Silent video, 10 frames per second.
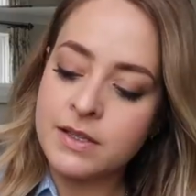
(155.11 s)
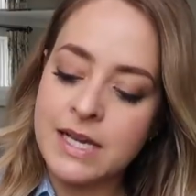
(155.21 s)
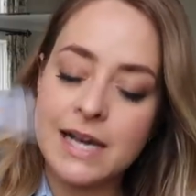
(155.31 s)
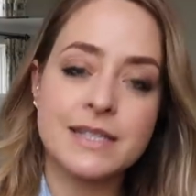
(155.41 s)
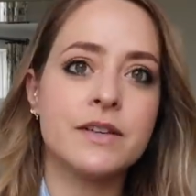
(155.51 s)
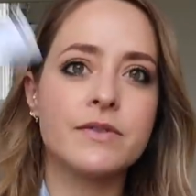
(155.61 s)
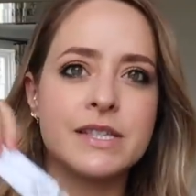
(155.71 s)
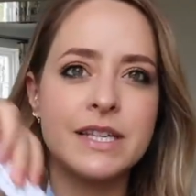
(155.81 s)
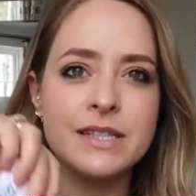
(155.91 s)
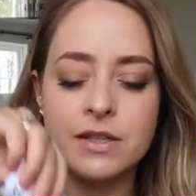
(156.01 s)
taxi
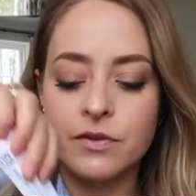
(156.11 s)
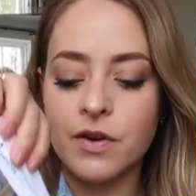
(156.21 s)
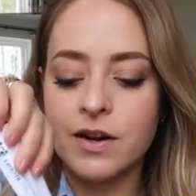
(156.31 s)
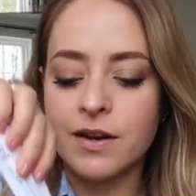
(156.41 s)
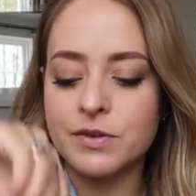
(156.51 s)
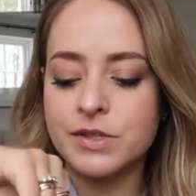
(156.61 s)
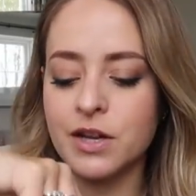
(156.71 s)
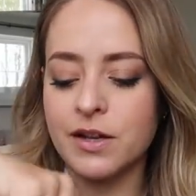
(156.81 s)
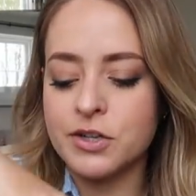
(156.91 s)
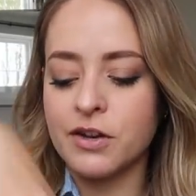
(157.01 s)
receipts in the front. I
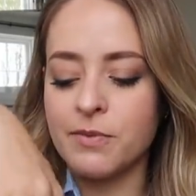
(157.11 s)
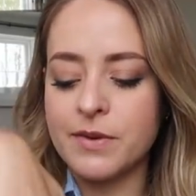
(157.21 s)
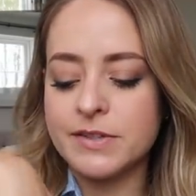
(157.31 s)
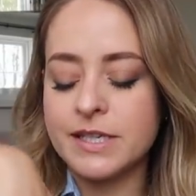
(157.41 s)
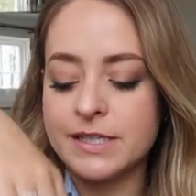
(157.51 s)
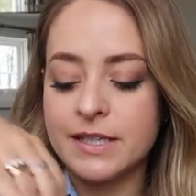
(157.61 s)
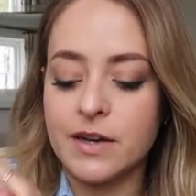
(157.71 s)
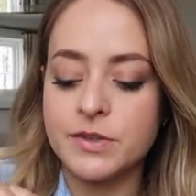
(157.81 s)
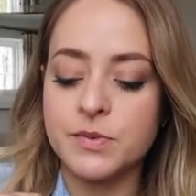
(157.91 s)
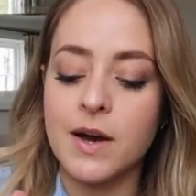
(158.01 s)
also like shove my receipts in
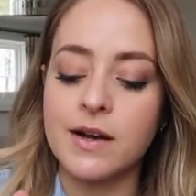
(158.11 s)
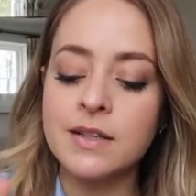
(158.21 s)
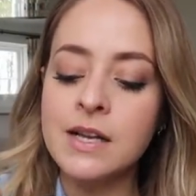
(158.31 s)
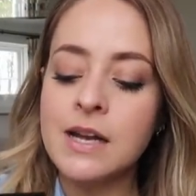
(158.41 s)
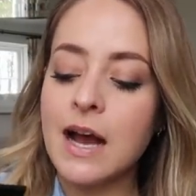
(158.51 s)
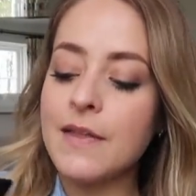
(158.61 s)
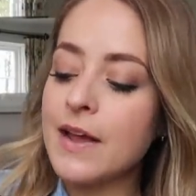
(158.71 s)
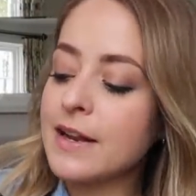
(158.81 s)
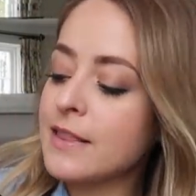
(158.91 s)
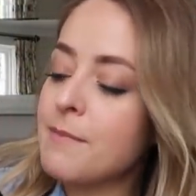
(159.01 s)
there as well. And
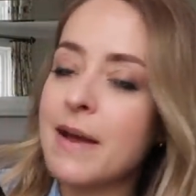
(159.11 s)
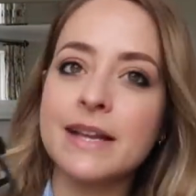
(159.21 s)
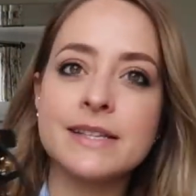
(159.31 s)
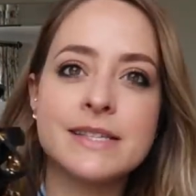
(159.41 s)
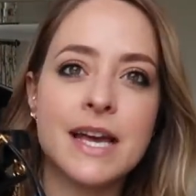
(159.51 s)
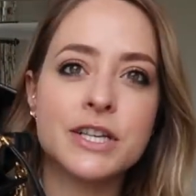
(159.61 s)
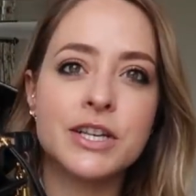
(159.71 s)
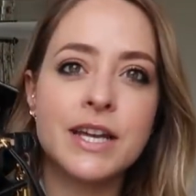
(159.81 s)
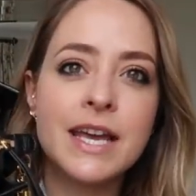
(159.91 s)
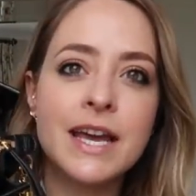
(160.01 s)
then in the main
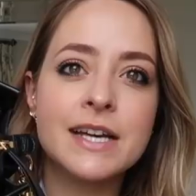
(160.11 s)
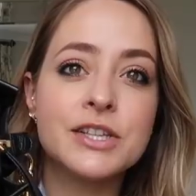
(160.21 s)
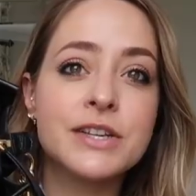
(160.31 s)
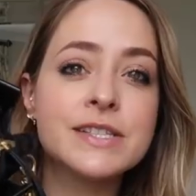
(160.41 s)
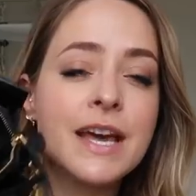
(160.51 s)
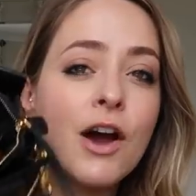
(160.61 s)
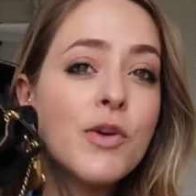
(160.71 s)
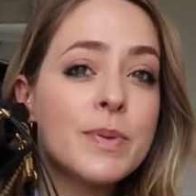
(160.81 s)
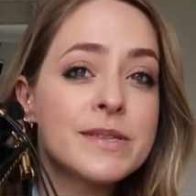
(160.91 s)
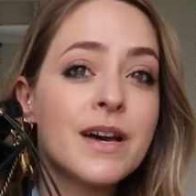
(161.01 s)
section here, as you can see, it
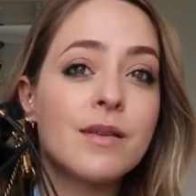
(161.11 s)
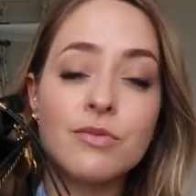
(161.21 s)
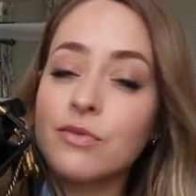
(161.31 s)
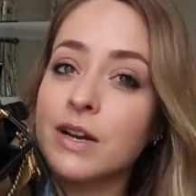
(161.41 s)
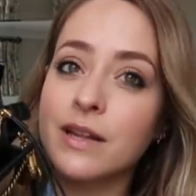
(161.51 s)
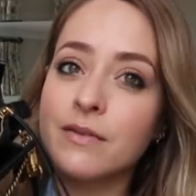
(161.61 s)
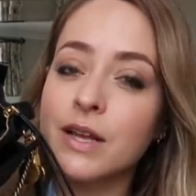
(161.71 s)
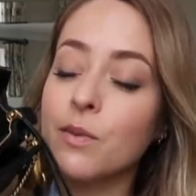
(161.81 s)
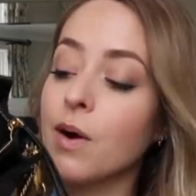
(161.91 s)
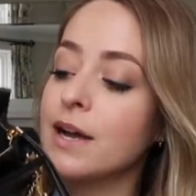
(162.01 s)
opens up really,
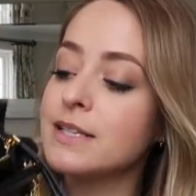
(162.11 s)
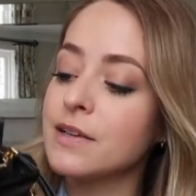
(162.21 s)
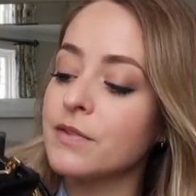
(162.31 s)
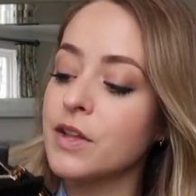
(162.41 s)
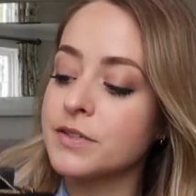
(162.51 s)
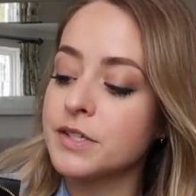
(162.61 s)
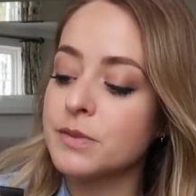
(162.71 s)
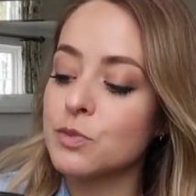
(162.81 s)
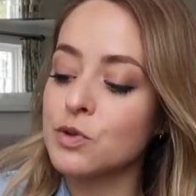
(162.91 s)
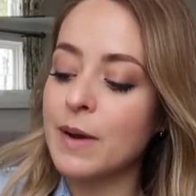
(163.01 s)
really wide, even though it's a
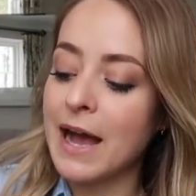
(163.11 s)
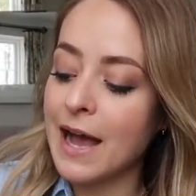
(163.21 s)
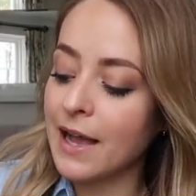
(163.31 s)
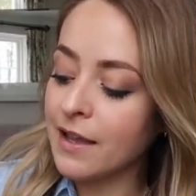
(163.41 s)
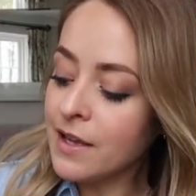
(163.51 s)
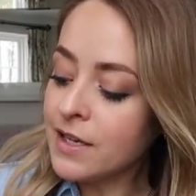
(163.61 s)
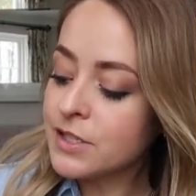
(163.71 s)
small bag.